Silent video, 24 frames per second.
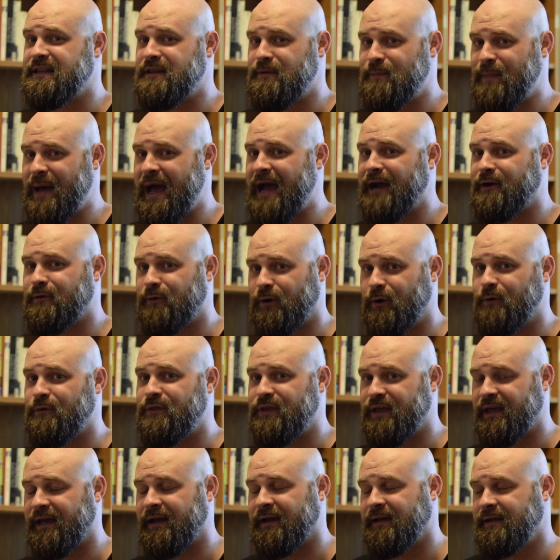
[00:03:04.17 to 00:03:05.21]
in the macro
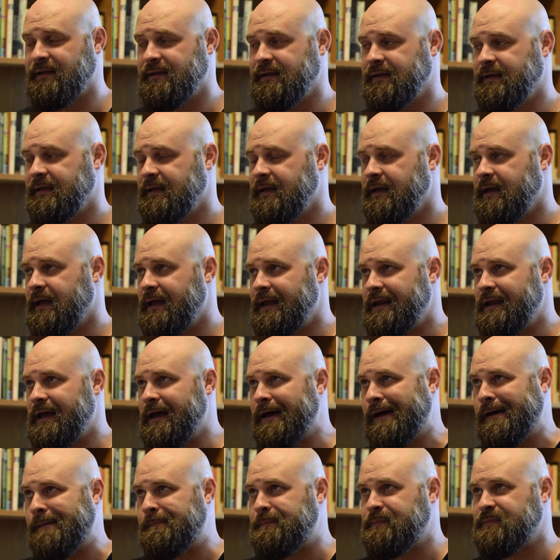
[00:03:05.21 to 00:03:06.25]

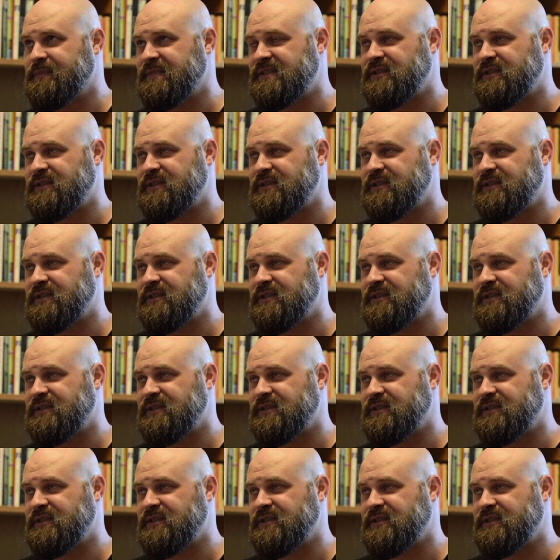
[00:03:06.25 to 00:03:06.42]
thing.